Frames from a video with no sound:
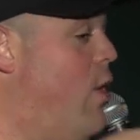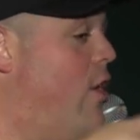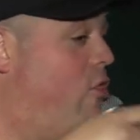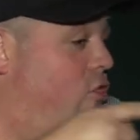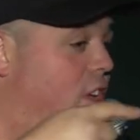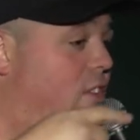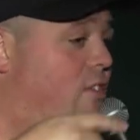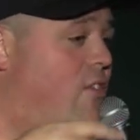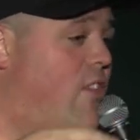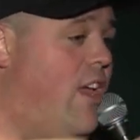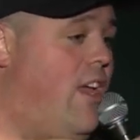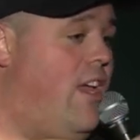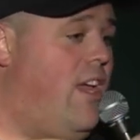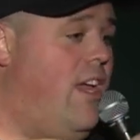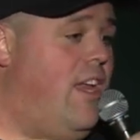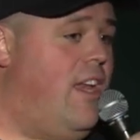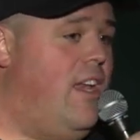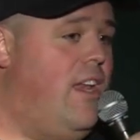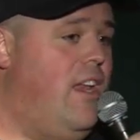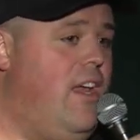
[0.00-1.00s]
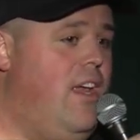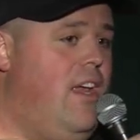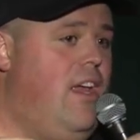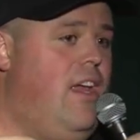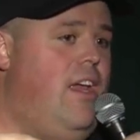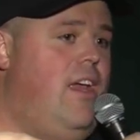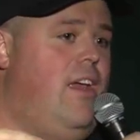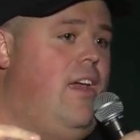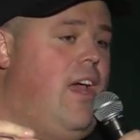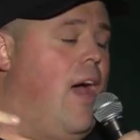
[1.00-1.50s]
what she's thinking
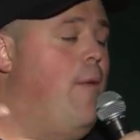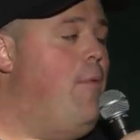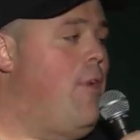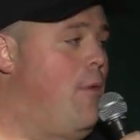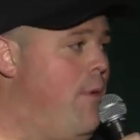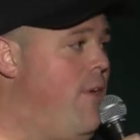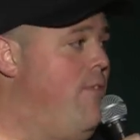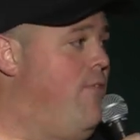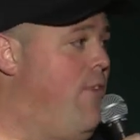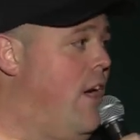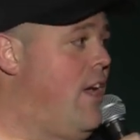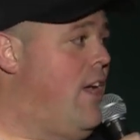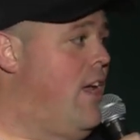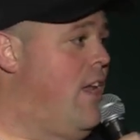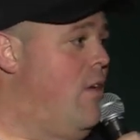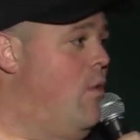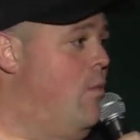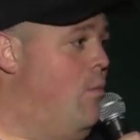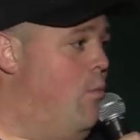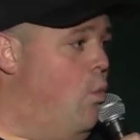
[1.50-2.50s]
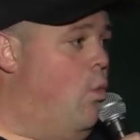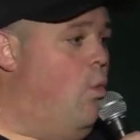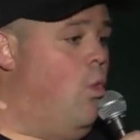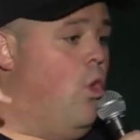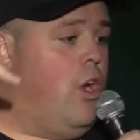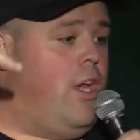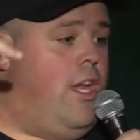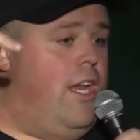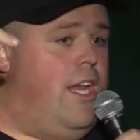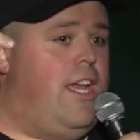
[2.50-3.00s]
I'm gonna be fucking
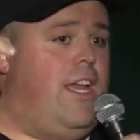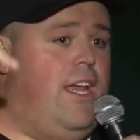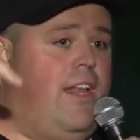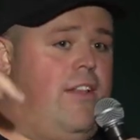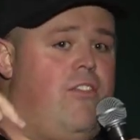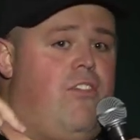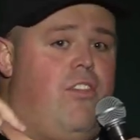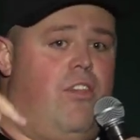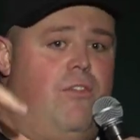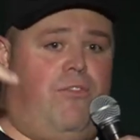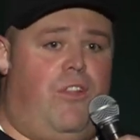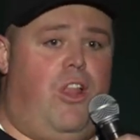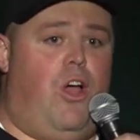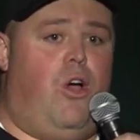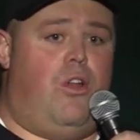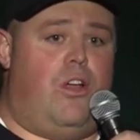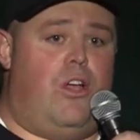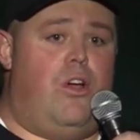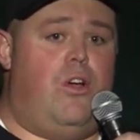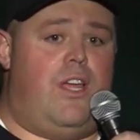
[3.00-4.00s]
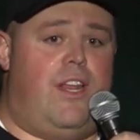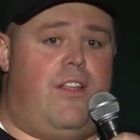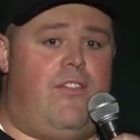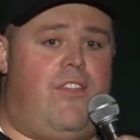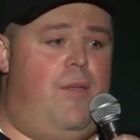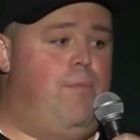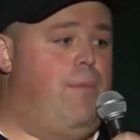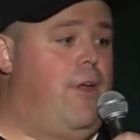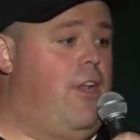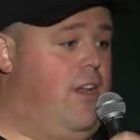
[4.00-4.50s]
working against the flow to go get a
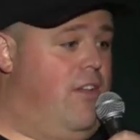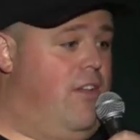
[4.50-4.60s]
seatbelt